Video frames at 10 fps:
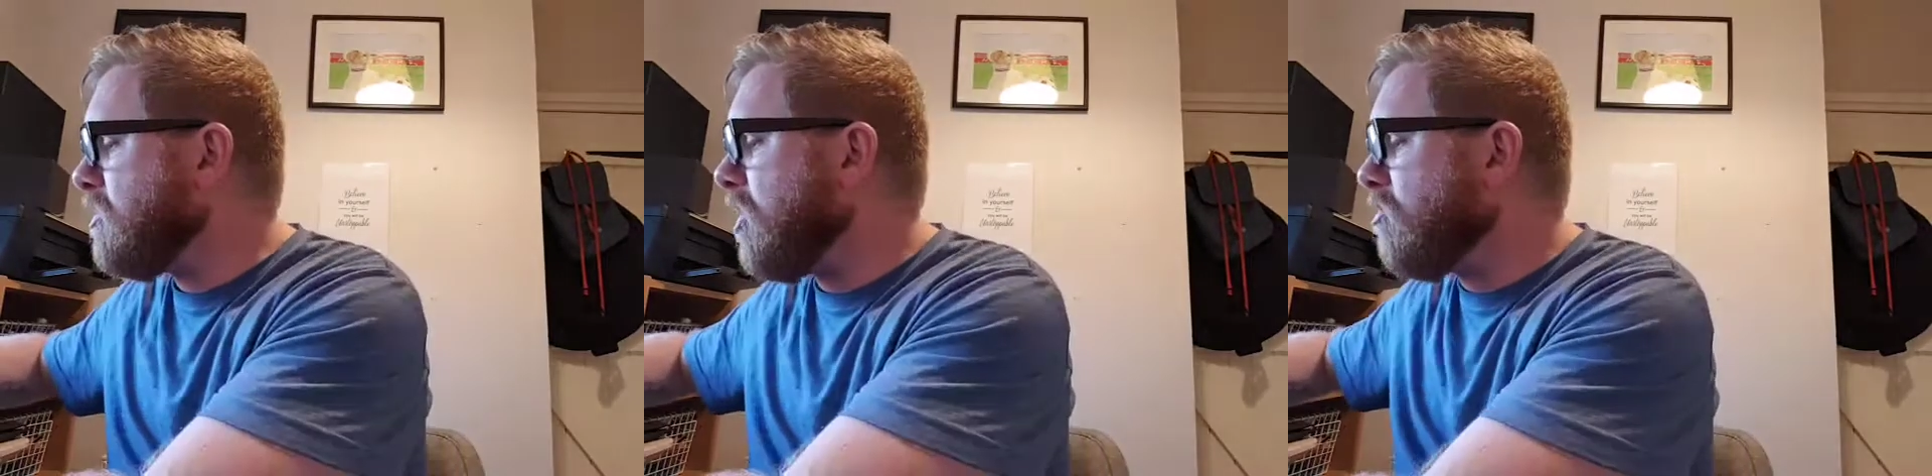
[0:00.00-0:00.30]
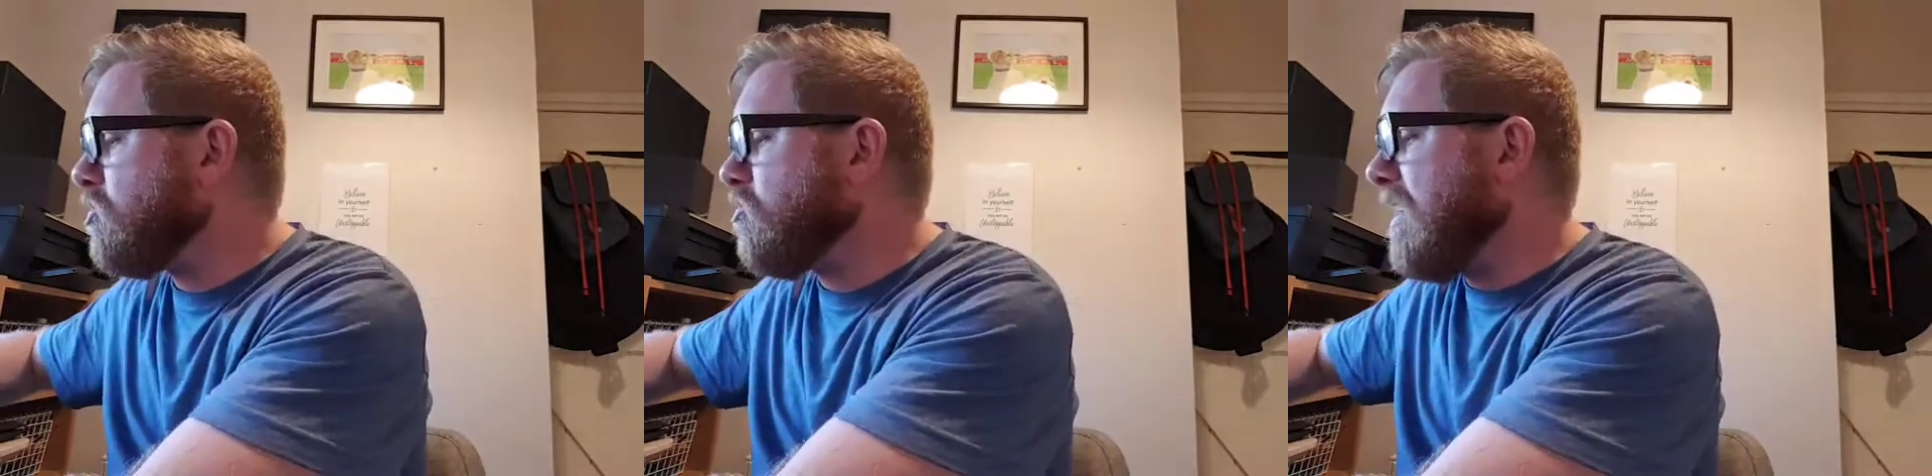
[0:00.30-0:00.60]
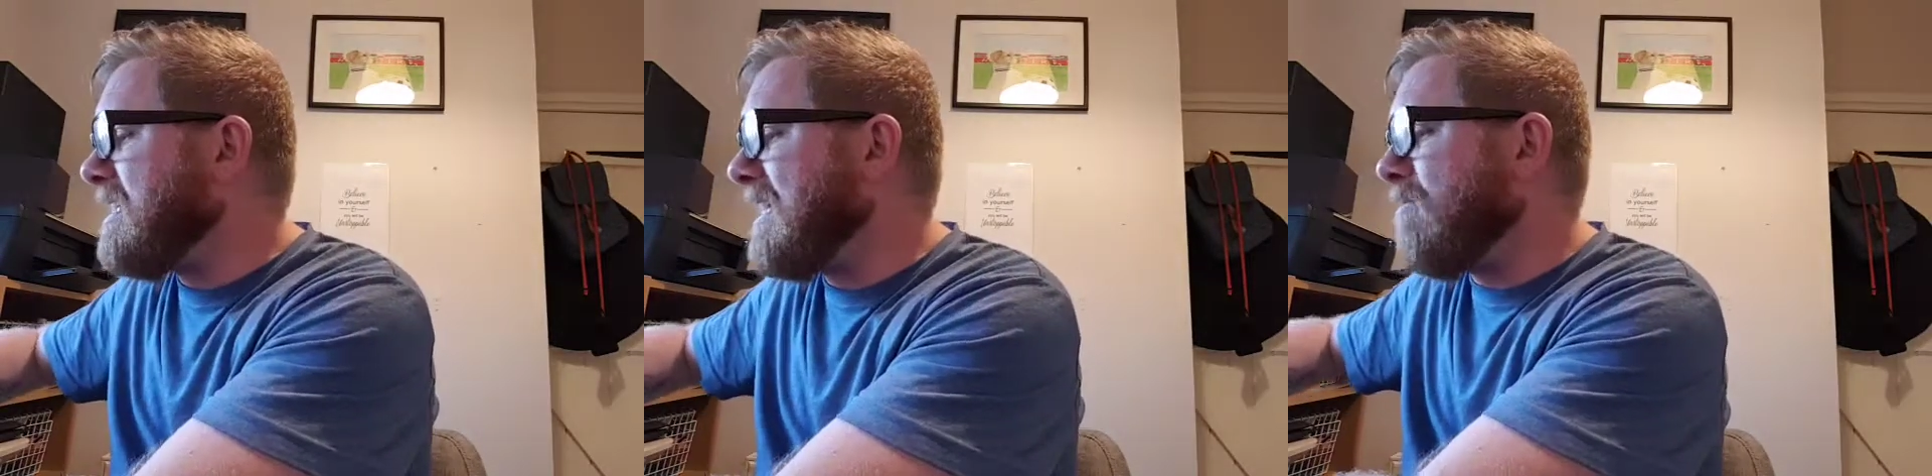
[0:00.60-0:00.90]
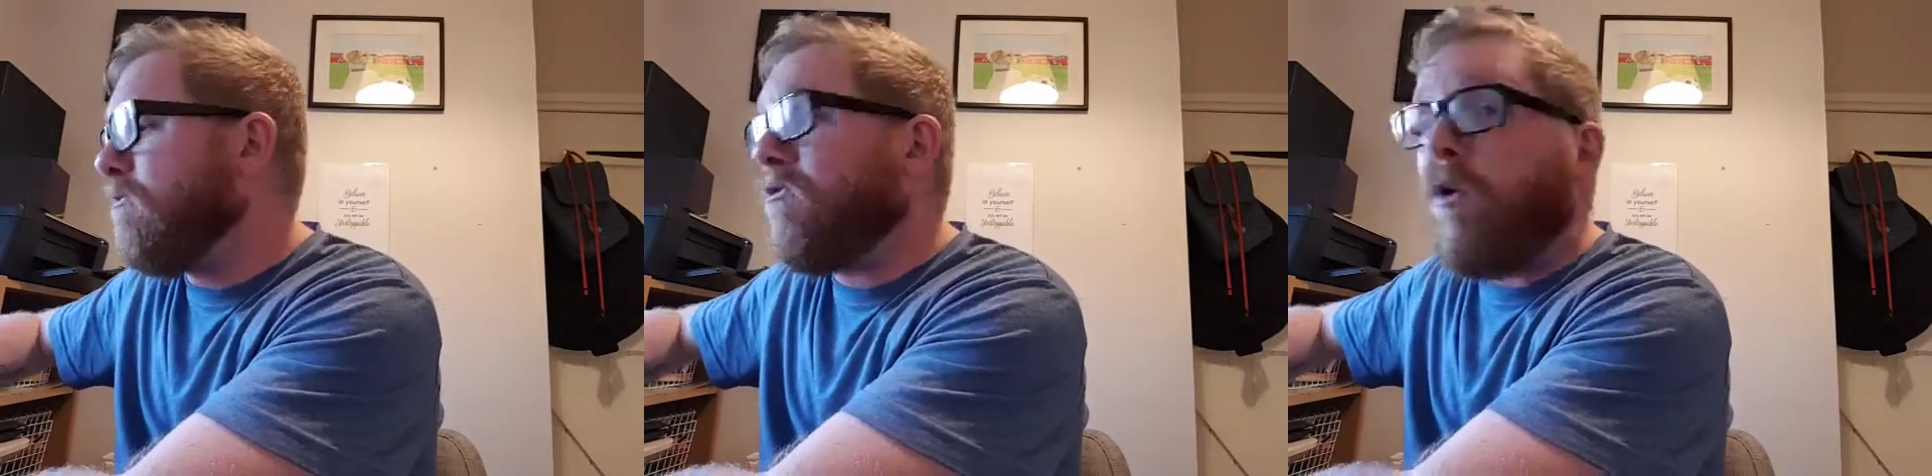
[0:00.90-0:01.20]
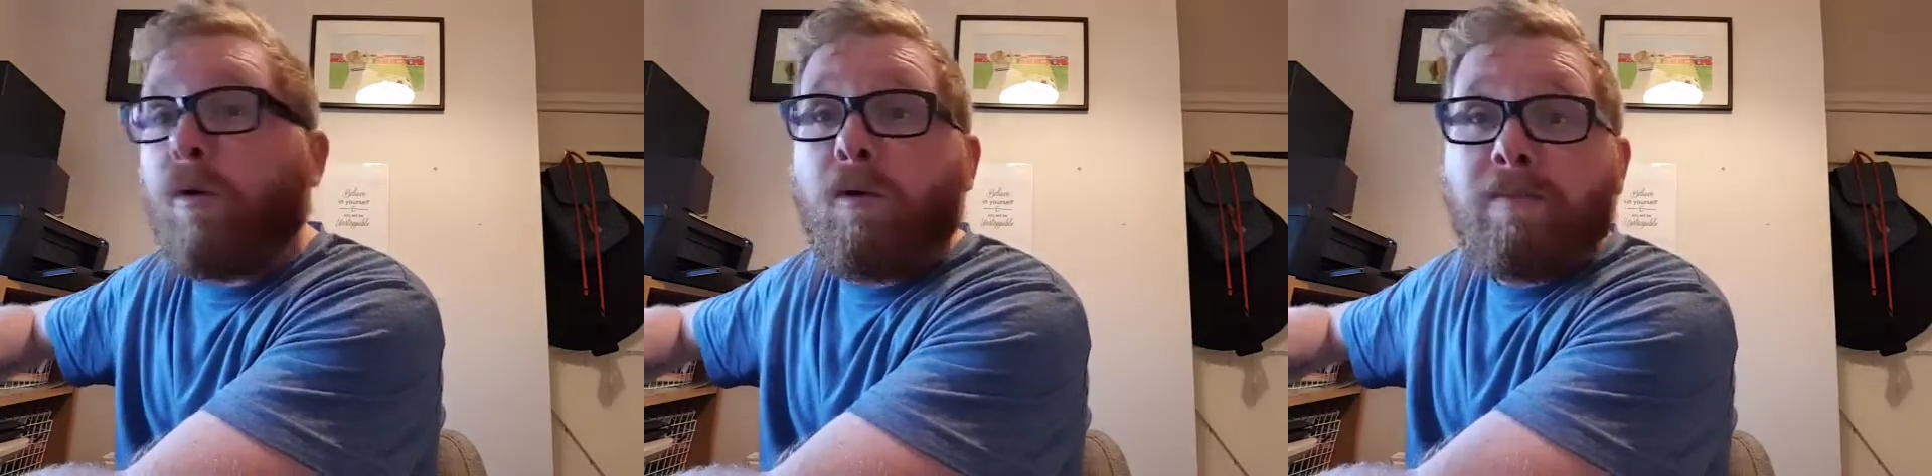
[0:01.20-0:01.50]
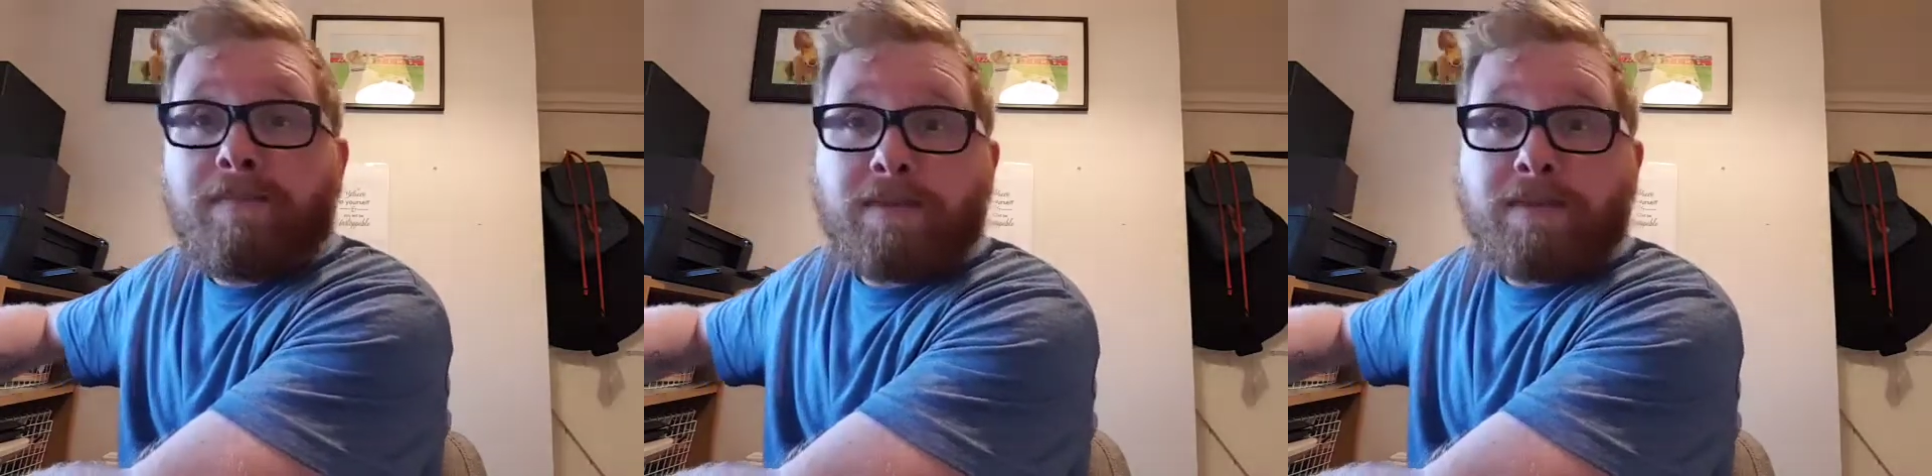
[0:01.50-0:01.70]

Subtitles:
you go straight in for